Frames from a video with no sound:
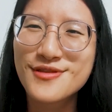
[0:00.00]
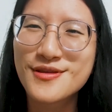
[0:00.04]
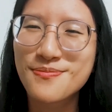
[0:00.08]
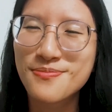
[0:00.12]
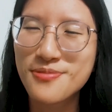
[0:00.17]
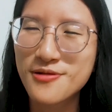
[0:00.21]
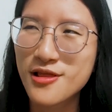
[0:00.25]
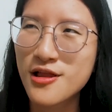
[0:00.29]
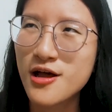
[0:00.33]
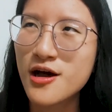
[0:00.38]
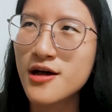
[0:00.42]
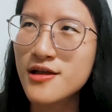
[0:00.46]
the
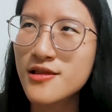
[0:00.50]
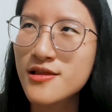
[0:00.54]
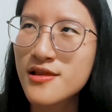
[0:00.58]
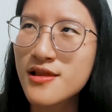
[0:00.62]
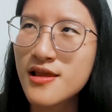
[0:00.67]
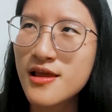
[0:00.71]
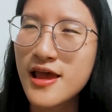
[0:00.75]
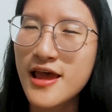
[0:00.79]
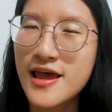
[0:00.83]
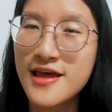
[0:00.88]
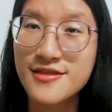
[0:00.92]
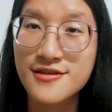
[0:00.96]
plot
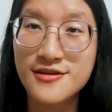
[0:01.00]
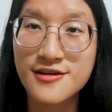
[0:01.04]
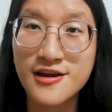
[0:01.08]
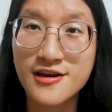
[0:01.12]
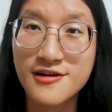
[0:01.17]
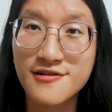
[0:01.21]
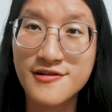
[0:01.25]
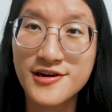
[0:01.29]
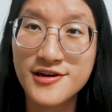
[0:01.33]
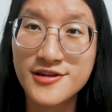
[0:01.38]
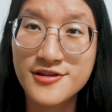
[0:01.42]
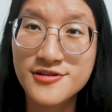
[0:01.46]
and the
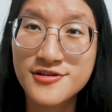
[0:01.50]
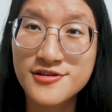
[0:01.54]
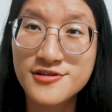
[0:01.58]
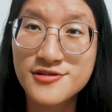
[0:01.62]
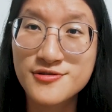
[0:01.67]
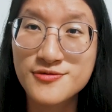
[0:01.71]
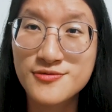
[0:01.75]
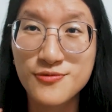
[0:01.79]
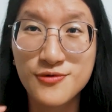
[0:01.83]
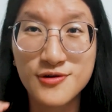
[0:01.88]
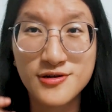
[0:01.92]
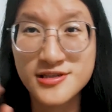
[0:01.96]

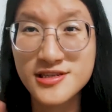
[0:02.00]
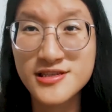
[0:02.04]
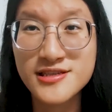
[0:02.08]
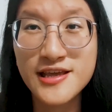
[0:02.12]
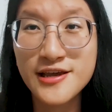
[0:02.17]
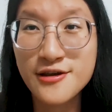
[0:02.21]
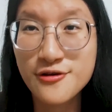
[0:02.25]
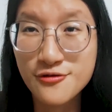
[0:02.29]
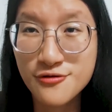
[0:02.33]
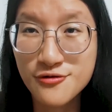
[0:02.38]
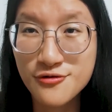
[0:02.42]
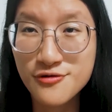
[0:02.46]
characters wasn't
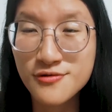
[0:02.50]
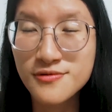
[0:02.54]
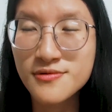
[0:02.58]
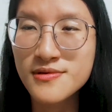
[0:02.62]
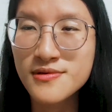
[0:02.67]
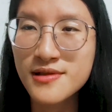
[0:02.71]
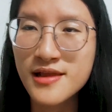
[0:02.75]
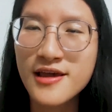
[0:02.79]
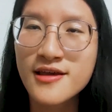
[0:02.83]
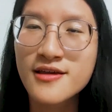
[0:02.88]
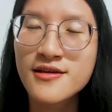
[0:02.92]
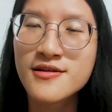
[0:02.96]
that good.
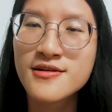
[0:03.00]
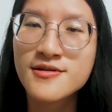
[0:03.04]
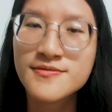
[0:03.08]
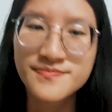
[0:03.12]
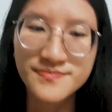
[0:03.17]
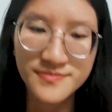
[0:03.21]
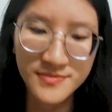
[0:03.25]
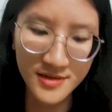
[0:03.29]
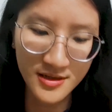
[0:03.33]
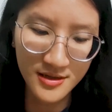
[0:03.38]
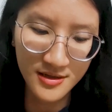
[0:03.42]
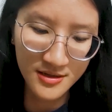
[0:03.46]
Like
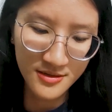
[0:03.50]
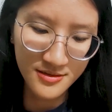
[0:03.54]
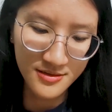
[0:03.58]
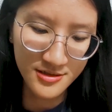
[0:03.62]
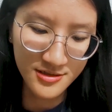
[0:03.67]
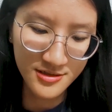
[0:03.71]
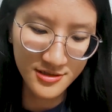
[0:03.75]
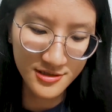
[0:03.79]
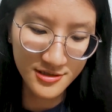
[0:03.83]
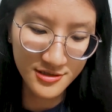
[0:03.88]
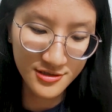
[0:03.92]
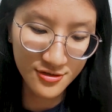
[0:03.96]
the
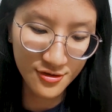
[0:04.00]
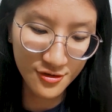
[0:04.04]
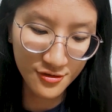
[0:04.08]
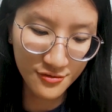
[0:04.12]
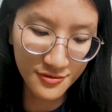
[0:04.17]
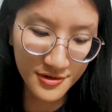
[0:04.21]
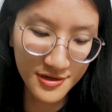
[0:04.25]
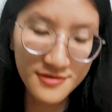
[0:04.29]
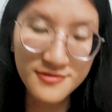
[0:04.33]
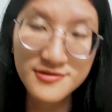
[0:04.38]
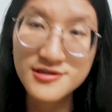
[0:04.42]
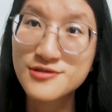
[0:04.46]

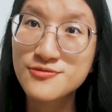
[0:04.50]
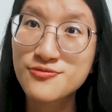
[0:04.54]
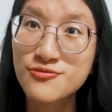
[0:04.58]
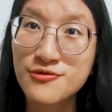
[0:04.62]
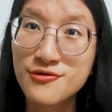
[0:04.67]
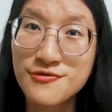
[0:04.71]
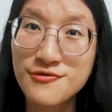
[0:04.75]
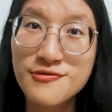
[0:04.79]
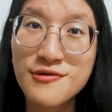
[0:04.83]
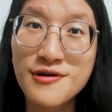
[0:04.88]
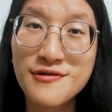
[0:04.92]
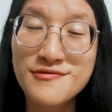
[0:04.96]
story was
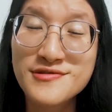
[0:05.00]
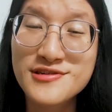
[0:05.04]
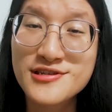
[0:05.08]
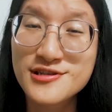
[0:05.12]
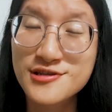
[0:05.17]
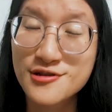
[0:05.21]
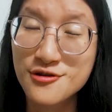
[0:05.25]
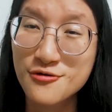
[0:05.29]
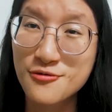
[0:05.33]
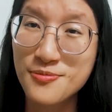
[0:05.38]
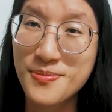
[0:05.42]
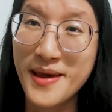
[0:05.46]
very very
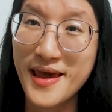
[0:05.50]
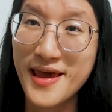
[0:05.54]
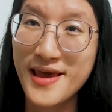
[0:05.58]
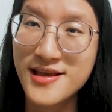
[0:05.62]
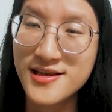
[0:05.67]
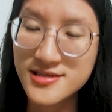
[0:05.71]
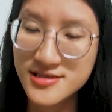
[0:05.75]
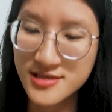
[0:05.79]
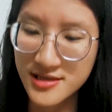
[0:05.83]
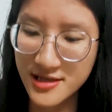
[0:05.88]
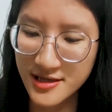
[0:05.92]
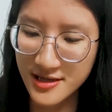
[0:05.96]
slow
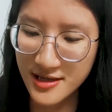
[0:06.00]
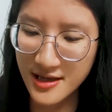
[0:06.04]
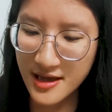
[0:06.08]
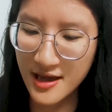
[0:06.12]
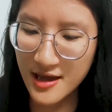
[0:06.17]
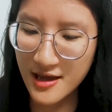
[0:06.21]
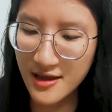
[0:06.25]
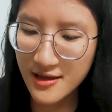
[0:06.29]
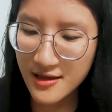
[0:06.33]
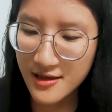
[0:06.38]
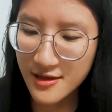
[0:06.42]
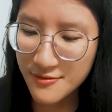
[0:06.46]
paced. Like
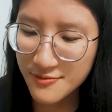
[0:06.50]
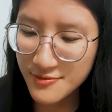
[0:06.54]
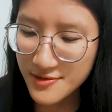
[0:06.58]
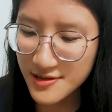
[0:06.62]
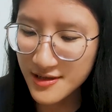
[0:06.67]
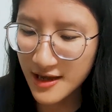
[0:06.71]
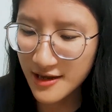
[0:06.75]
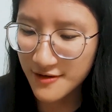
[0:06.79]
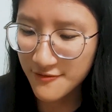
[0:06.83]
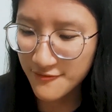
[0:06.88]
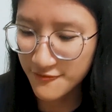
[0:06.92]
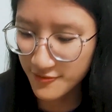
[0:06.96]

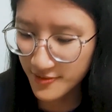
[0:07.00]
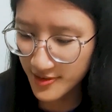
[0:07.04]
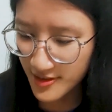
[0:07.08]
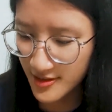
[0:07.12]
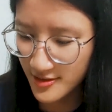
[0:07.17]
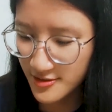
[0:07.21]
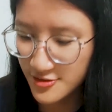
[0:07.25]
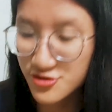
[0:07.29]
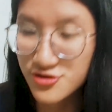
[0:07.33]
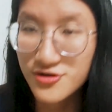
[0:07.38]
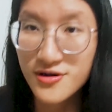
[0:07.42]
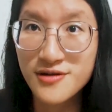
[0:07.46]
even I
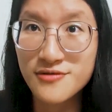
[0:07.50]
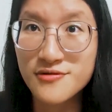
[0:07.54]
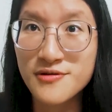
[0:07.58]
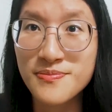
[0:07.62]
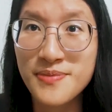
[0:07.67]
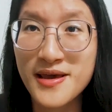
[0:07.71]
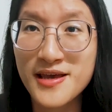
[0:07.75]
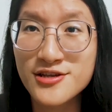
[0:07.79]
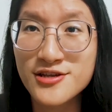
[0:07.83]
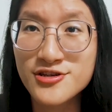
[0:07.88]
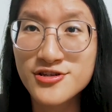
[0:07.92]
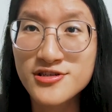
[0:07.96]
read three hundred
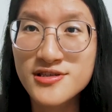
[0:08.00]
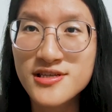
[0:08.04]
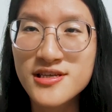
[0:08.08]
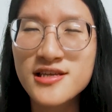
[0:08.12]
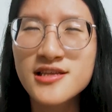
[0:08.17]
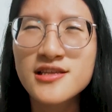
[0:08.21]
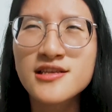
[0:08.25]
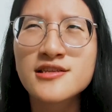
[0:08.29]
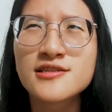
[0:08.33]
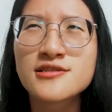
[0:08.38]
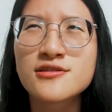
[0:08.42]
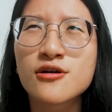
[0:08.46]
pages
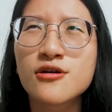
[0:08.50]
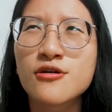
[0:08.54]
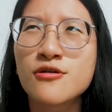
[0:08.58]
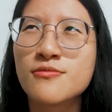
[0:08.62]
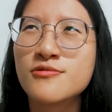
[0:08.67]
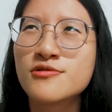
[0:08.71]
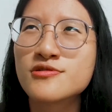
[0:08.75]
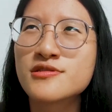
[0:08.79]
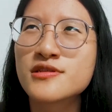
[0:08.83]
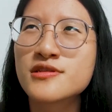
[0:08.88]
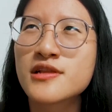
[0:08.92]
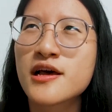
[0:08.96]
in, it's
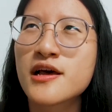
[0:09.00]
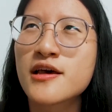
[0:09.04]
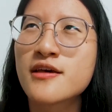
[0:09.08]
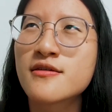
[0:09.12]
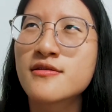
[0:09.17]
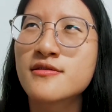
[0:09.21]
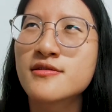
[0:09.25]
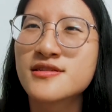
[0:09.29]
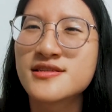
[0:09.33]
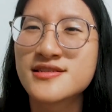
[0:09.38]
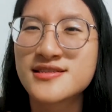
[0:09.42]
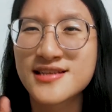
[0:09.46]
almost like
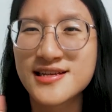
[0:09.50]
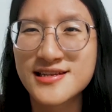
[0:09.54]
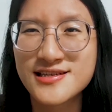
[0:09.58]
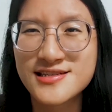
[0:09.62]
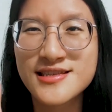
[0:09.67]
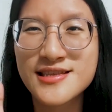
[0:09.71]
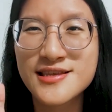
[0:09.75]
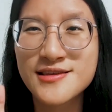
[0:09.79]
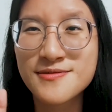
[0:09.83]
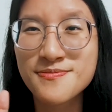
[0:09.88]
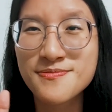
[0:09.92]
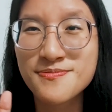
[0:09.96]

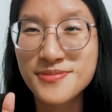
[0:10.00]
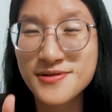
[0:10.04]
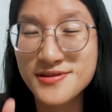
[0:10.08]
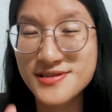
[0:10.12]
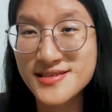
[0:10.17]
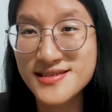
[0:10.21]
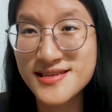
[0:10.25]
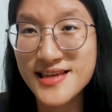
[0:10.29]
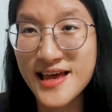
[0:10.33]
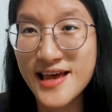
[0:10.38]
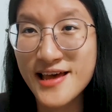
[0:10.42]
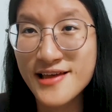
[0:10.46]
sixty
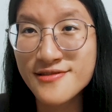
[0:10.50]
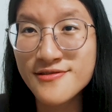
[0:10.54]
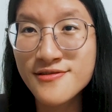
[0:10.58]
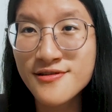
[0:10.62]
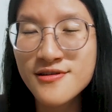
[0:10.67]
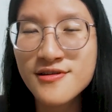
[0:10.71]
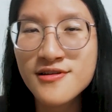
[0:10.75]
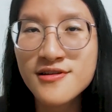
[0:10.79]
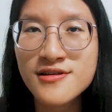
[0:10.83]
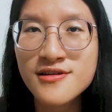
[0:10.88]
percent.